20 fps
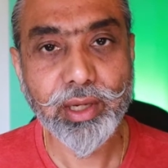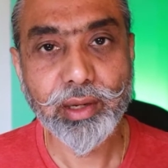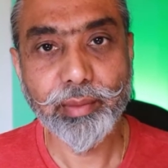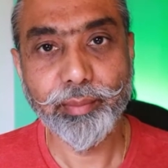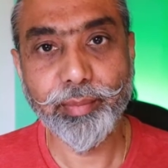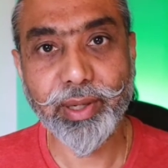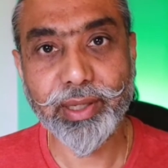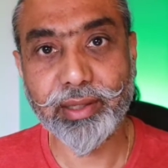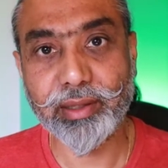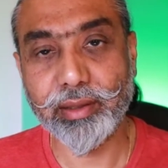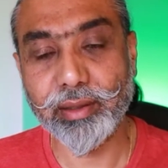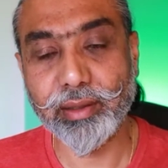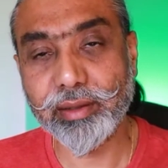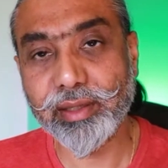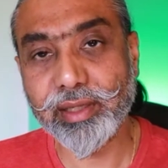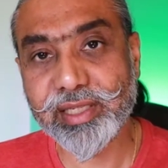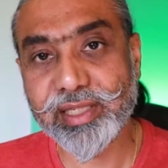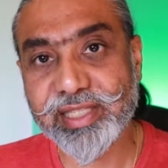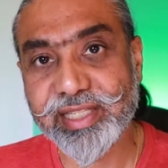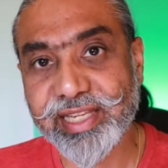but
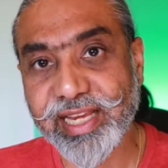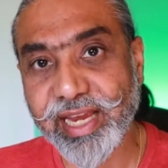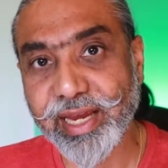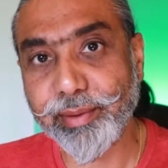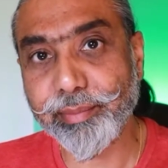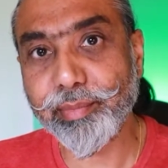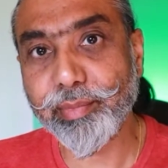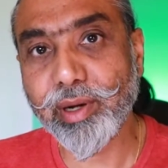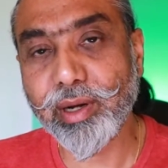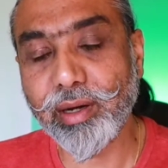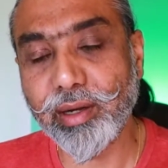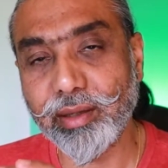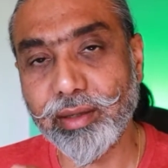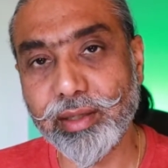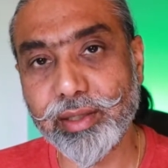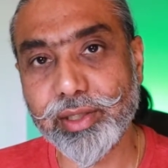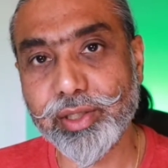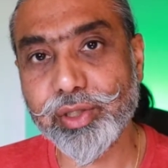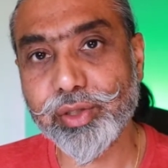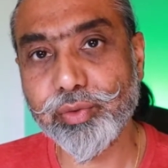the same
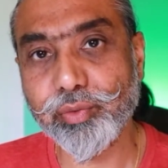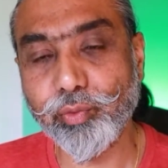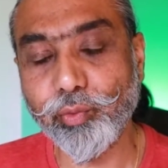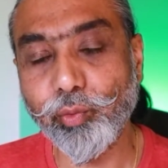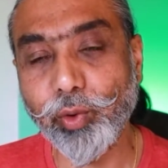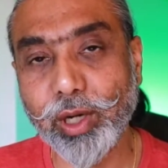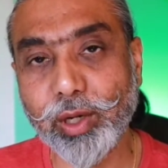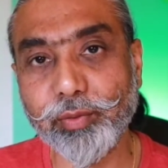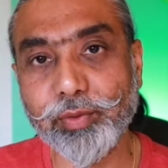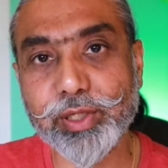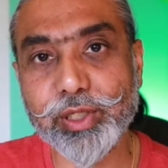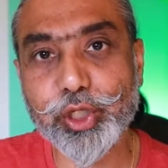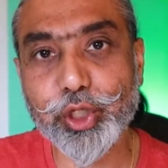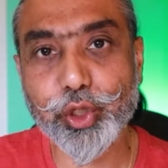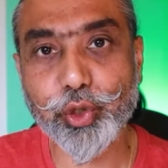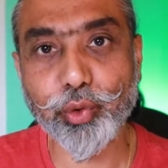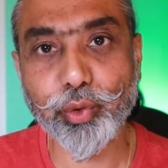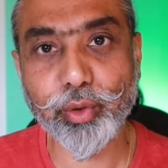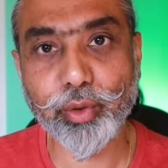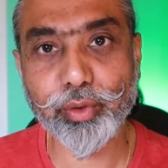colors what was
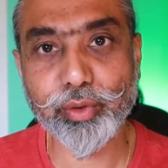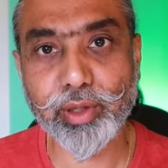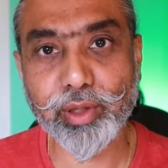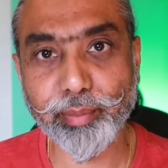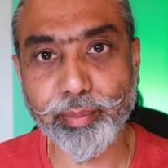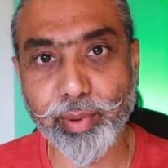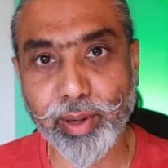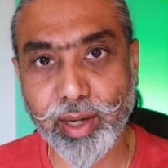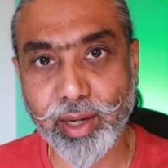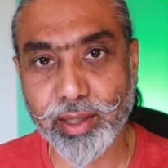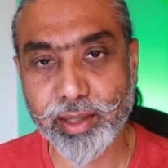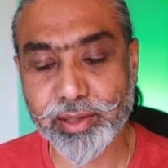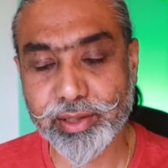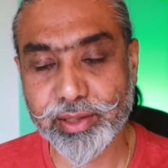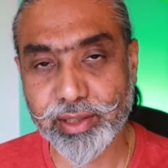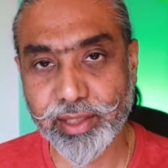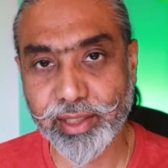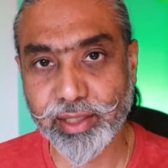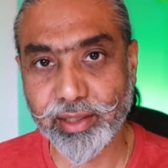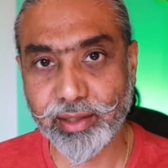shown on the bars
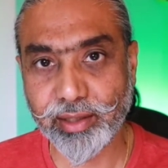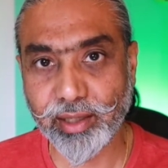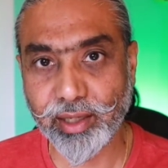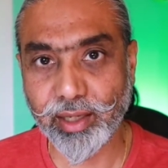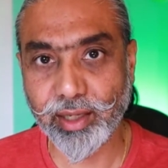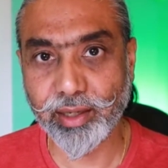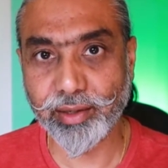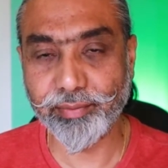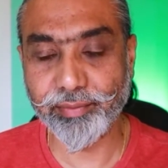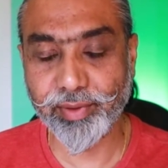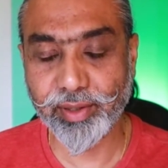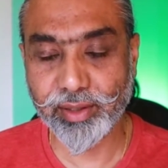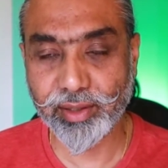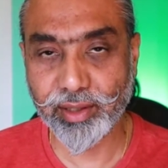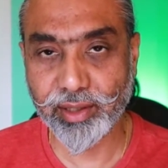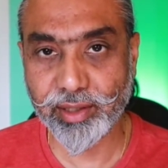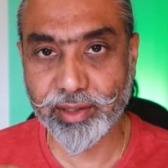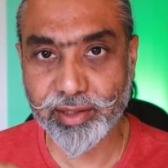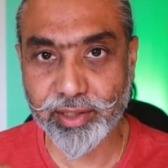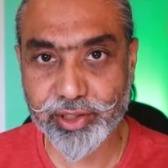in the in,
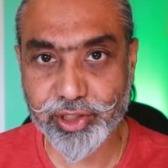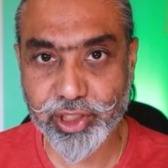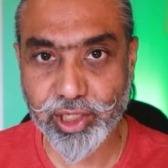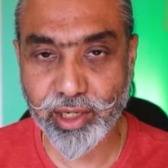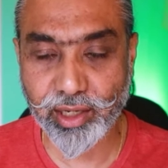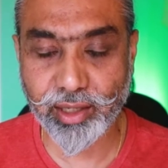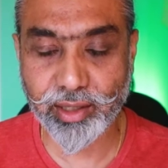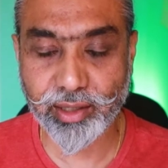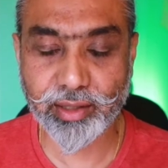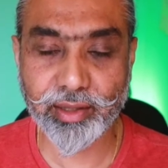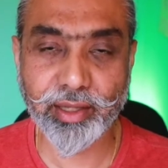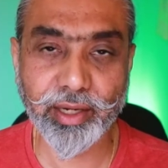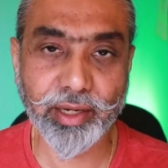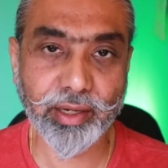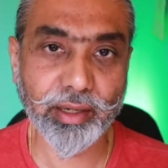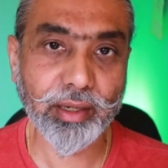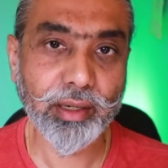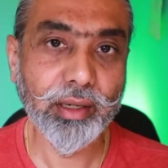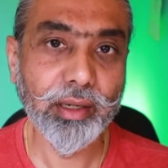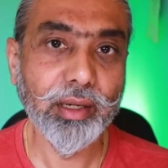in the chart
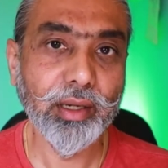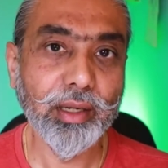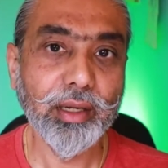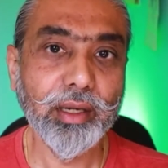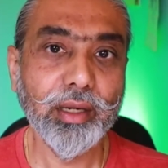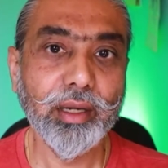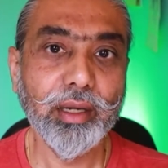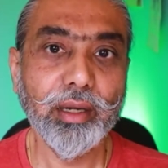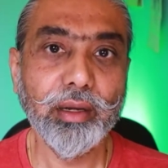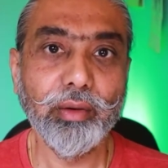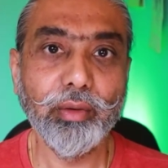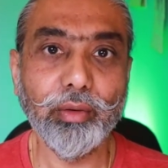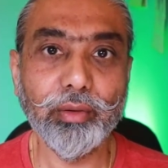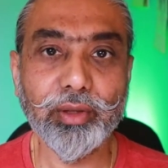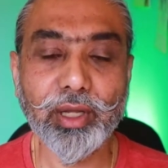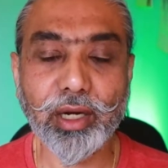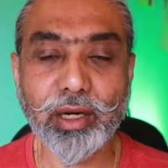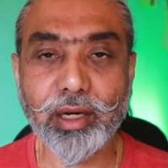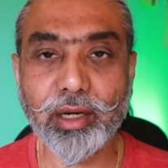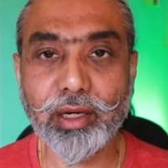there
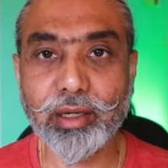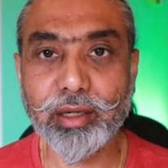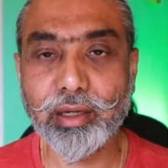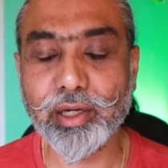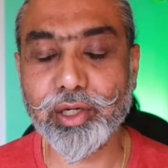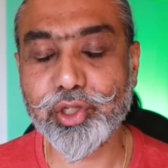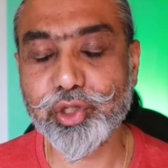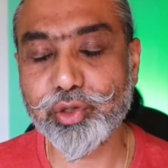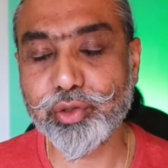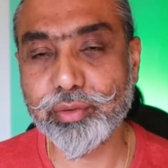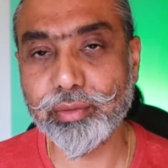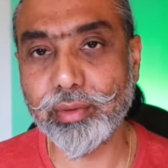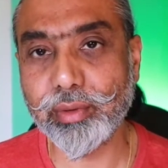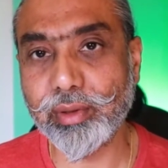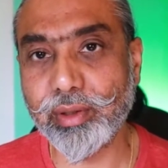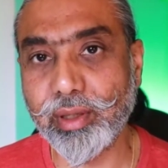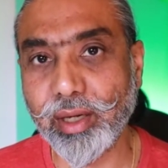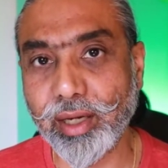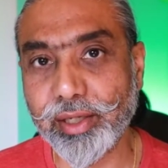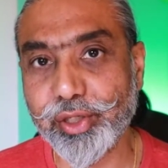the cust
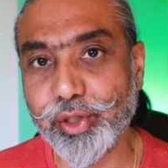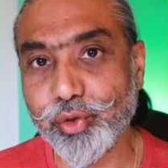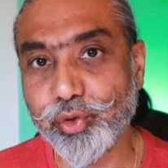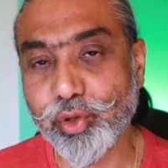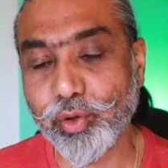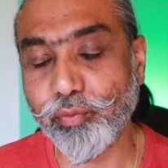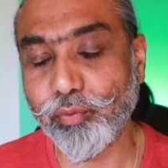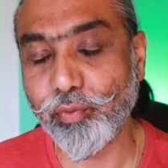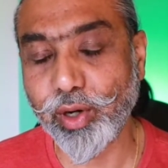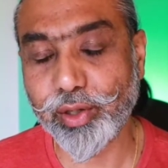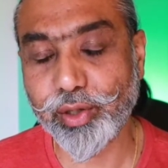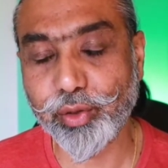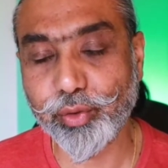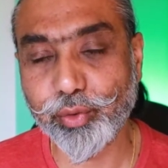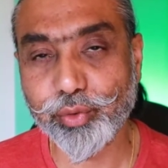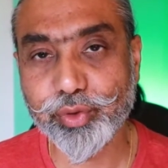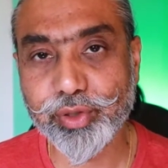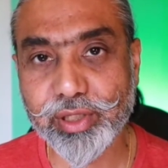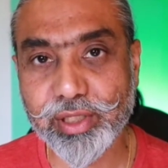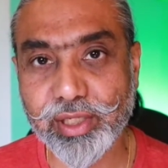the user wanted
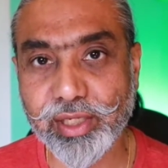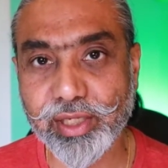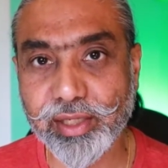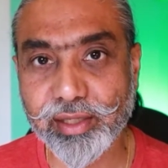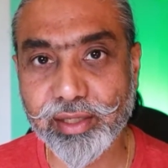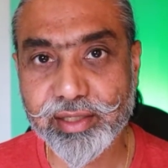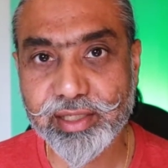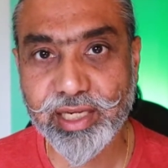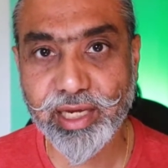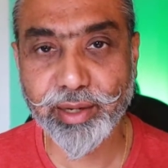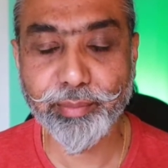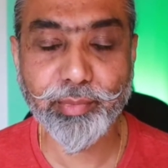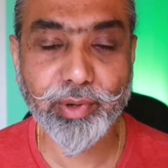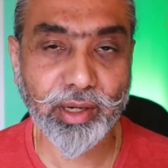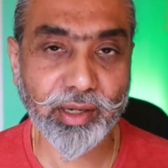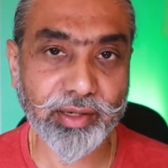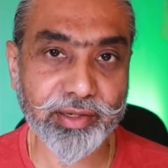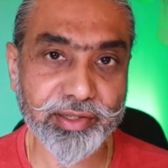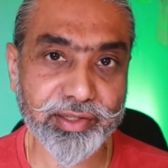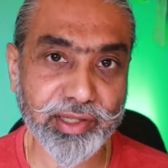to see the same
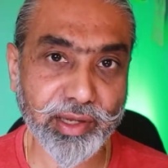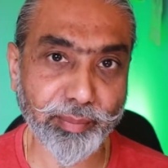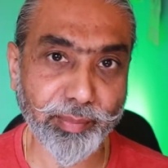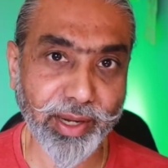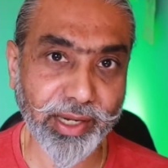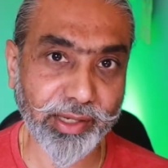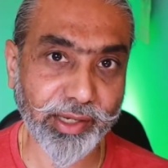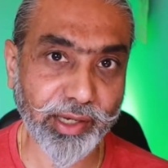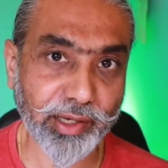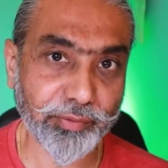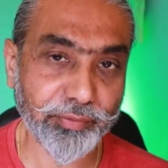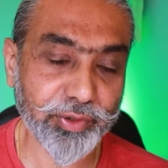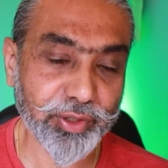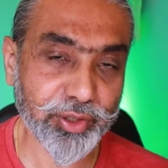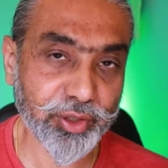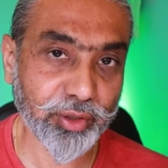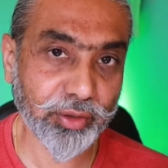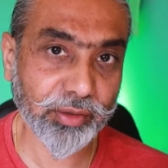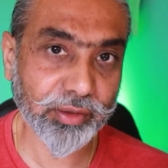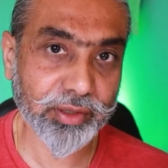colors in the matrix
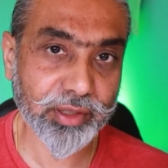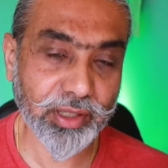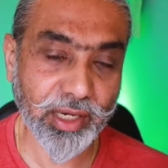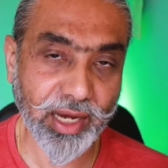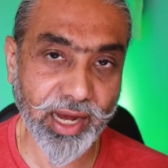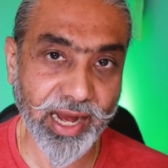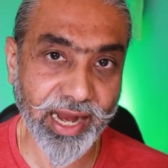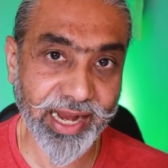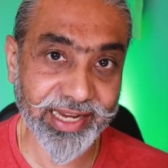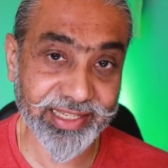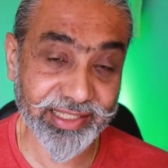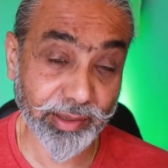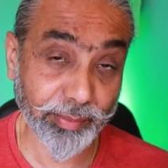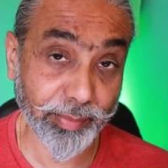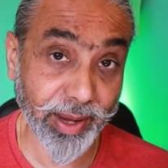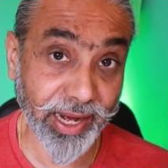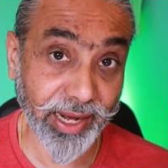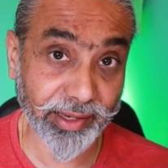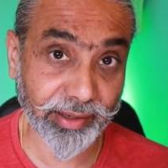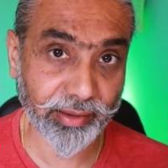visuals as the
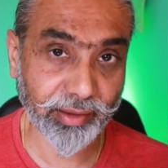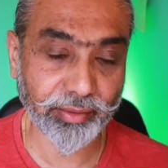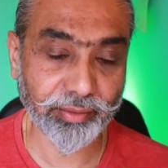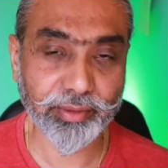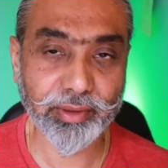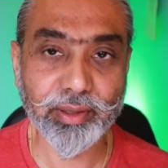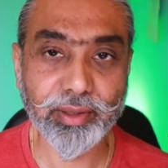background